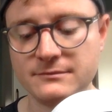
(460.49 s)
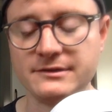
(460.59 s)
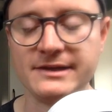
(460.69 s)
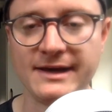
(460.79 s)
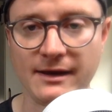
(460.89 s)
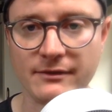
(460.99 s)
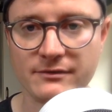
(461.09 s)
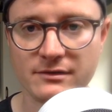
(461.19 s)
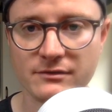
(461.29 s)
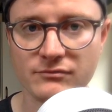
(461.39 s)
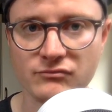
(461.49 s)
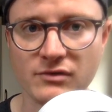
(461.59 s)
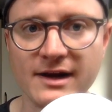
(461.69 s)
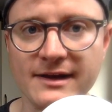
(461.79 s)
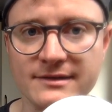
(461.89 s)
Yeah,
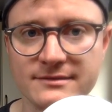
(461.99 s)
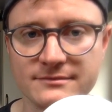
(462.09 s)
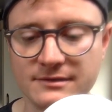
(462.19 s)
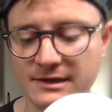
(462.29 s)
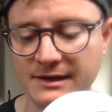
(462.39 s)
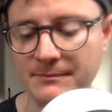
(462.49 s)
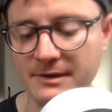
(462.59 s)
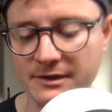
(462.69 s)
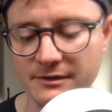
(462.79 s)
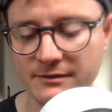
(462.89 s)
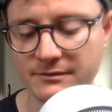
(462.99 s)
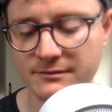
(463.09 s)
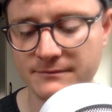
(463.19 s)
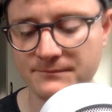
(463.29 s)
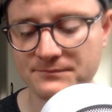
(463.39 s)
right, I mutter.
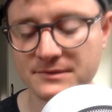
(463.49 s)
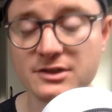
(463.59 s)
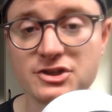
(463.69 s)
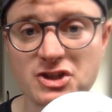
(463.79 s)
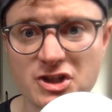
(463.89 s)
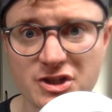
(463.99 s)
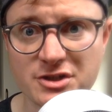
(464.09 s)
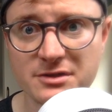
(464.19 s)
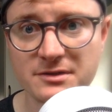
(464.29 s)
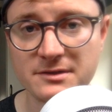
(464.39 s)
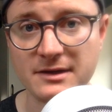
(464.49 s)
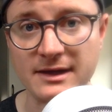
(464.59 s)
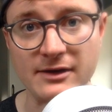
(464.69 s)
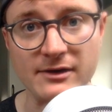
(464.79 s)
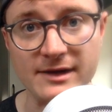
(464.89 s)
Shh,
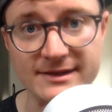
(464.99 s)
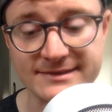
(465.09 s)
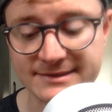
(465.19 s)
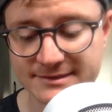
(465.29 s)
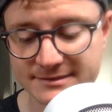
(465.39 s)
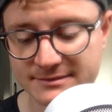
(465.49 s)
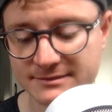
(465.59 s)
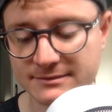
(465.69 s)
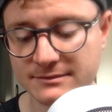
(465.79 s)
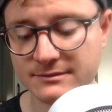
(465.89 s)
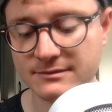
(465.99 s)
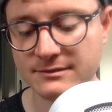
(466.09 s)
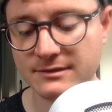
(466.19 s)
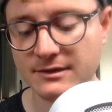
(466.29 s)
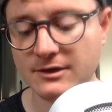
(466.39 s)
Aaron hisses.
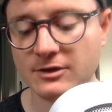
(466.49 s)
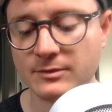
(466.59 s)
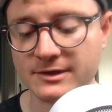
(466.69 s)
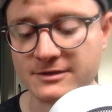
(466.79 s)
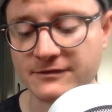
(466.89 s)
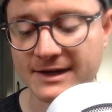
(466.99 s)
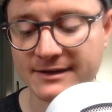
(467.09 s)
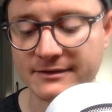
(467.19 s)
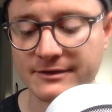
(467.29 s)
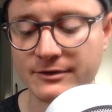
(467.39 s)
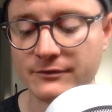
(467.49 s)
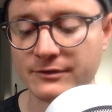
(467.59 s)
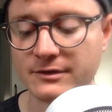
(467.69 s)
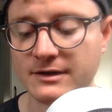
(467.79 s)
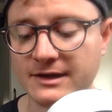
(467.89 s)
When it's finally
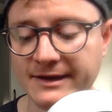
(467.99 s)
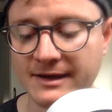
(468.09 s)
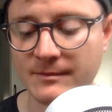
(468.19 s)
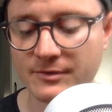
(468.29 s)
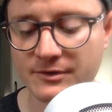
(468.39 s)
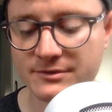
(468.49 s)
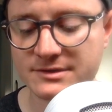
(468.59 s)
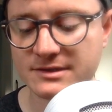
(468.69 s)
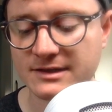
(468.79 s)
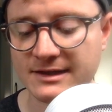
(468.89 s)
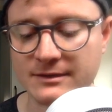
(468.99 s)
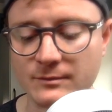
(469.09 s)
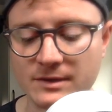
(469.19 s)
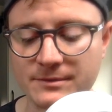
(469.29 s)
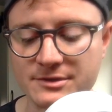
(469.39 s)
over, Ambrose and the
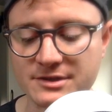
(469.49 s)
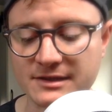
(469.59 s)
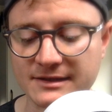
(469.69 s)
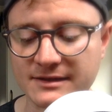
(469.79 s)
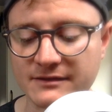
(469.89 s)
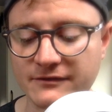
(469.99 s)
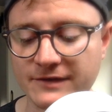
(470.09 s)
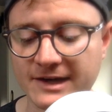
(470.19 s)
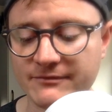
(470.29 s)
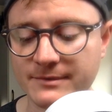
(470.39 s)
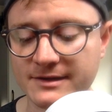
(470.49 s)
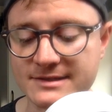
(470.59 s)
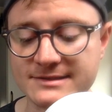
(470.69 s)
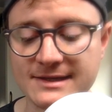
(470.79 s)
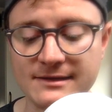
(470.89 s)
Weber chick get a five minute
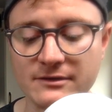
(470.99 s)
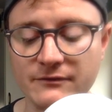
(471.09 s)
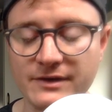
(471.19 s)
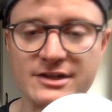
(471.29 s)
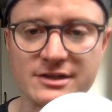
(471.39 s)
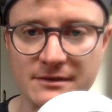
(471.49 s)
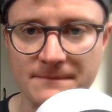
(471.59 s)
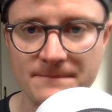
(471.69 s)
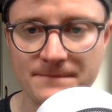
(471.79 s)
standing ovation.